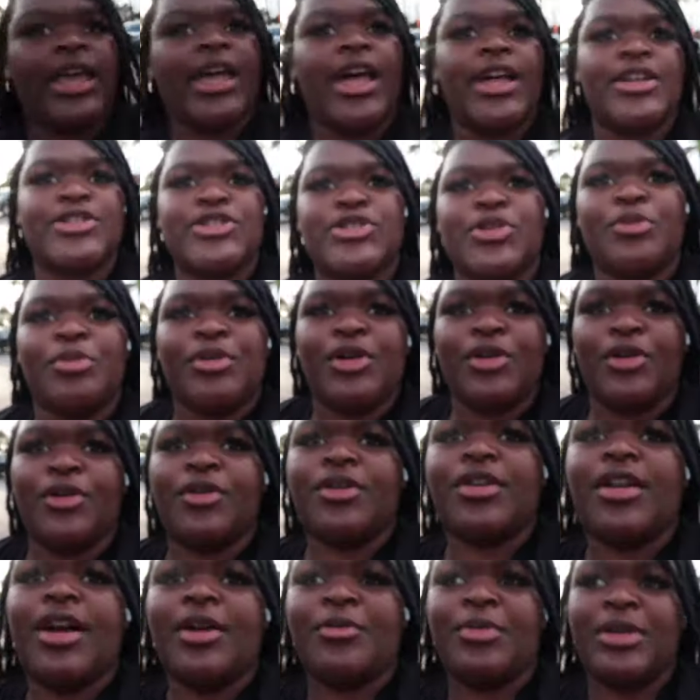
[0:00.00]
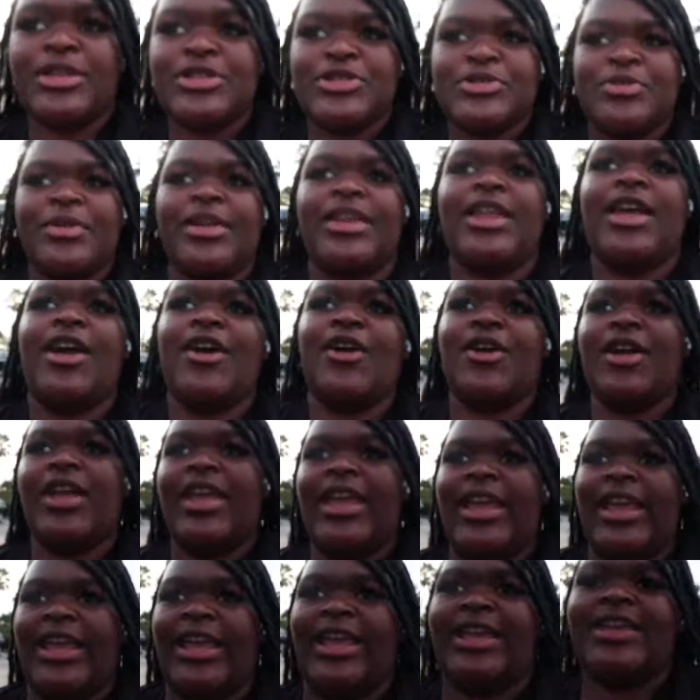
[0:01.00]
guys, so we're on our way to an
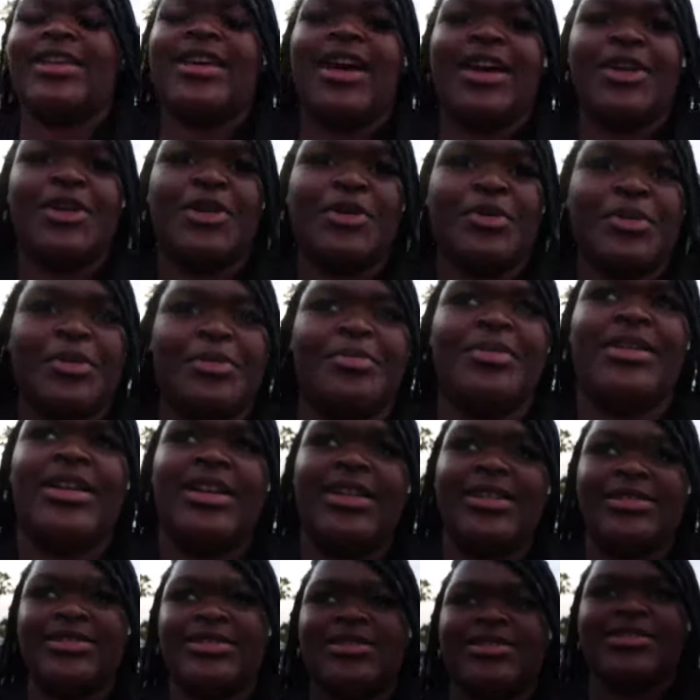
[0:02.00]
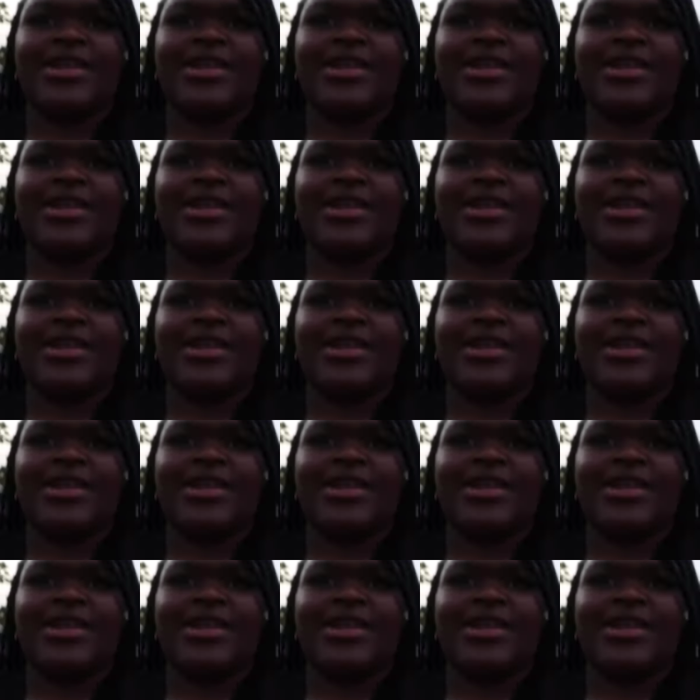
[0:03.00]
arcade. I don't know what it is,